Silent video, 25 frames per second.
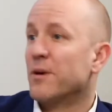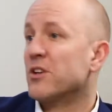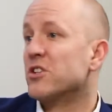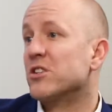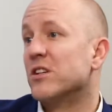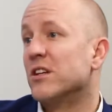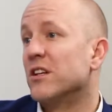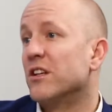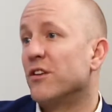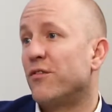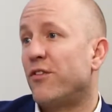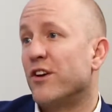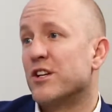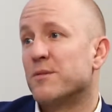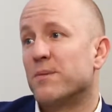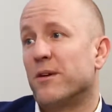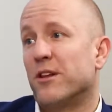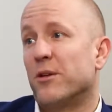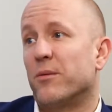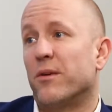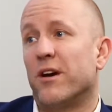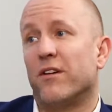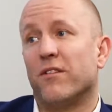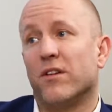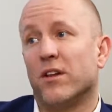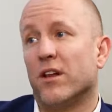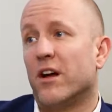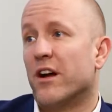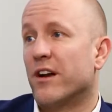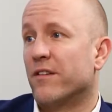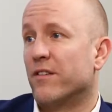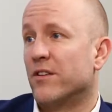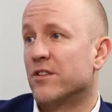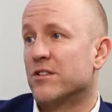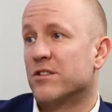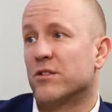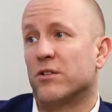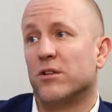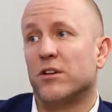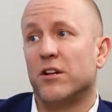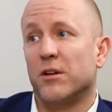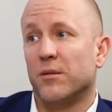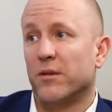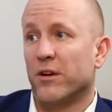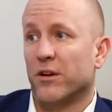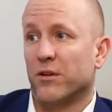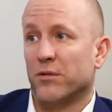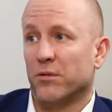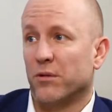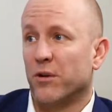Especially in the face, by the way, of a lot of
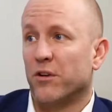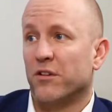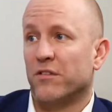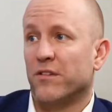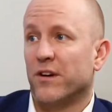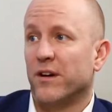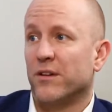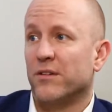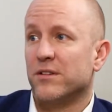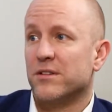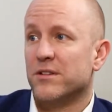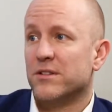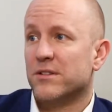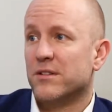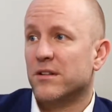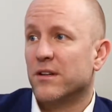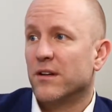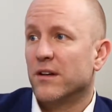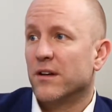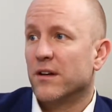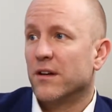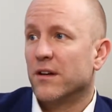uncertainty around coronavirus.